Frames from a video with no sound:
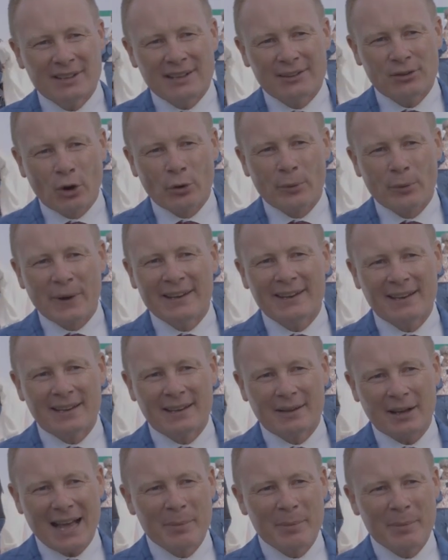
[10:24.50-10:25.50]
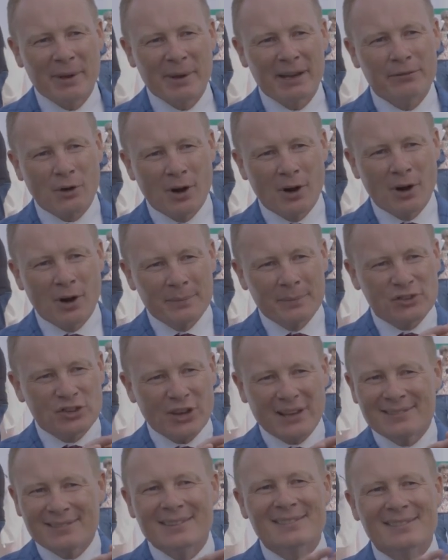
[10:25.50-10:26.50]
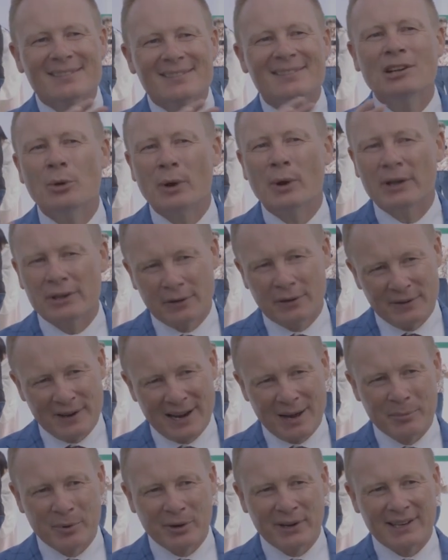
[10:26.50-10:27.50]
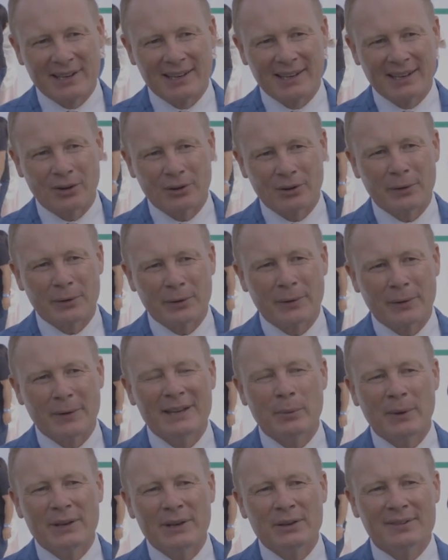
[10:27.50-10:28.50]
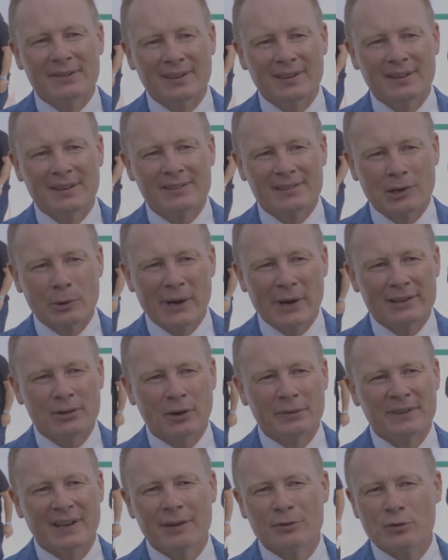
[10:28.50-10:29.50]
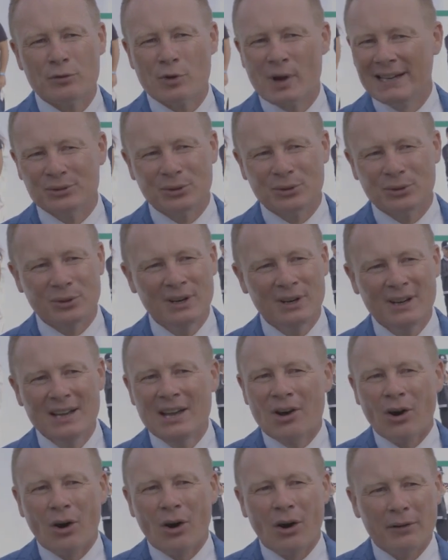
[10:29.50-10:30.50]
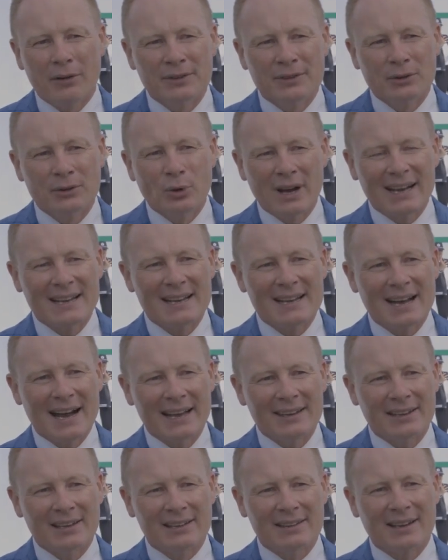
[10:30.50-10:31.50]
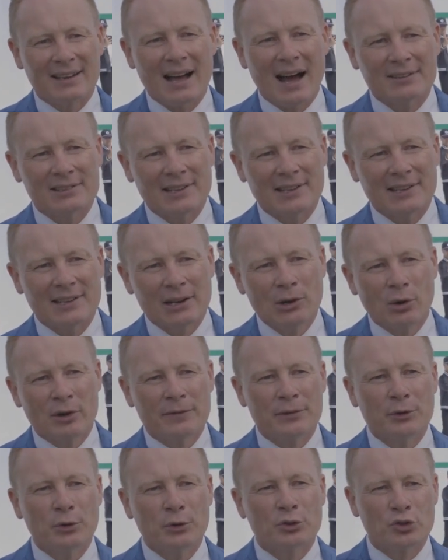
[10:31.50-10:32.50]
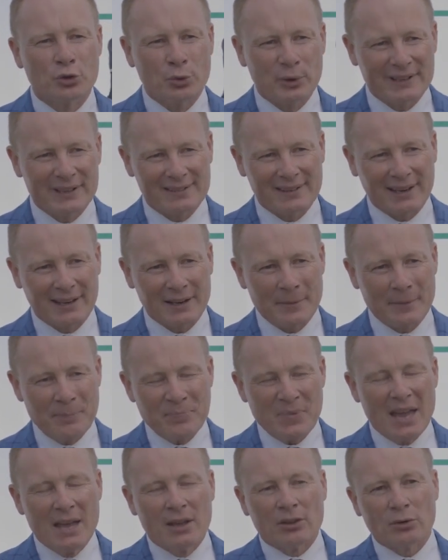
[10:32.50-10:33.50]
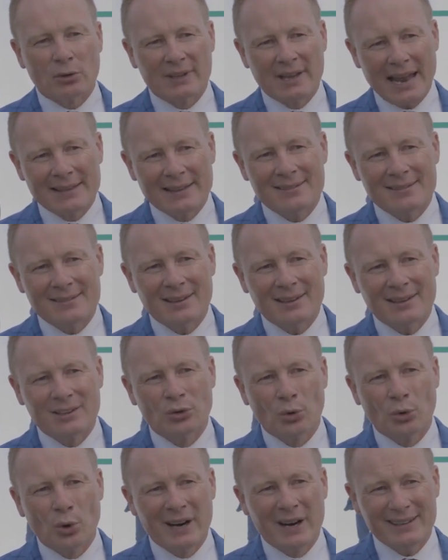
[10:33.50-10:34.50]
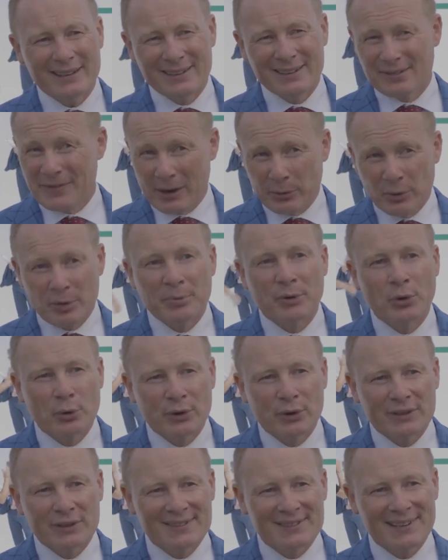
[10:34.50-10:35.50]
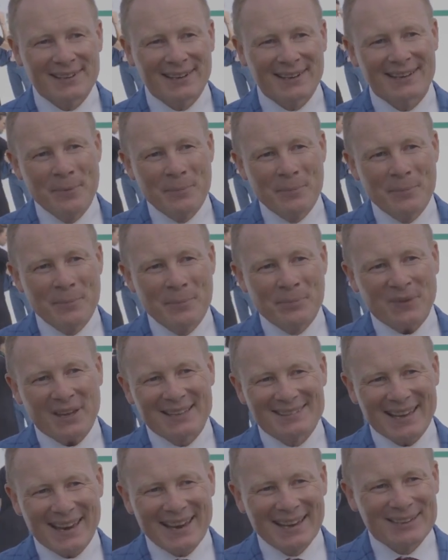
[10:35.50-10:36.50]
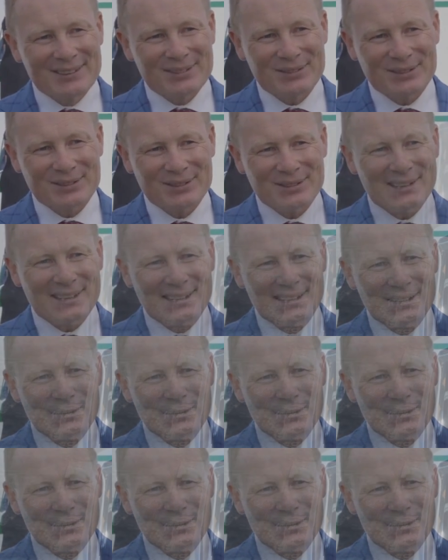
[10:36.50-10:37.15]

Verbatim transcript: is already coming from just the silhouette of a Lamborghini. Already when you see a silhouette of a Revuelto of the Huracan, it, the cars, they look futuristic. So the Lanzador is very puristic. It takes uh,